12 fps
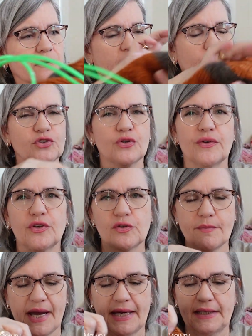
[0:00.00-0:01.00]
I'm showing you the
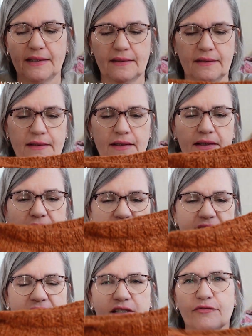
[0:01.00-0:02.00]
back. This
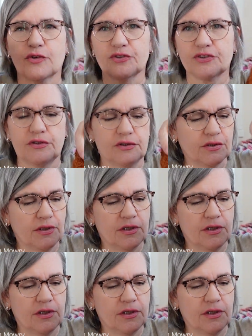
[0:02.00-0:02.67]
is the front.